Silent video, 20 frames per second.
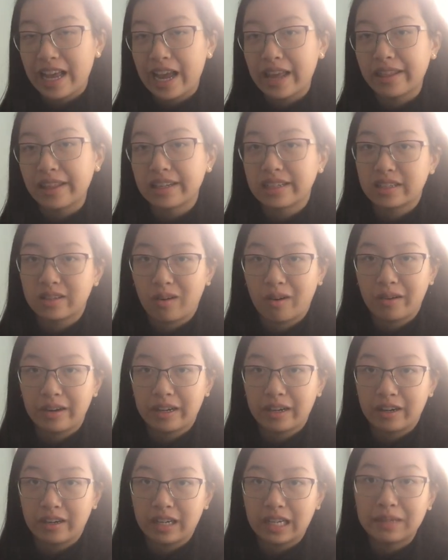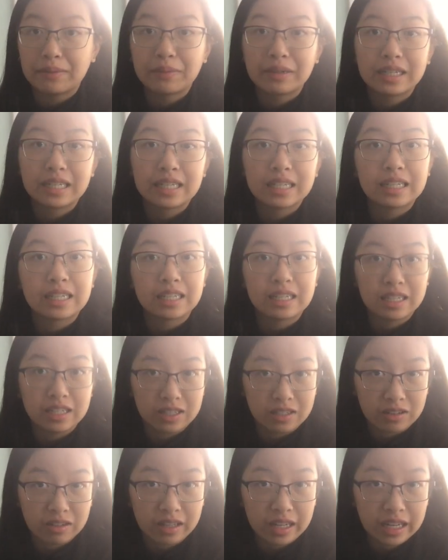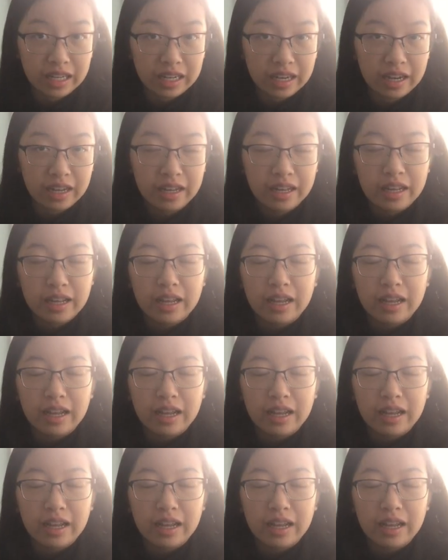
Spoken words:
In this story, her name was Zuleika.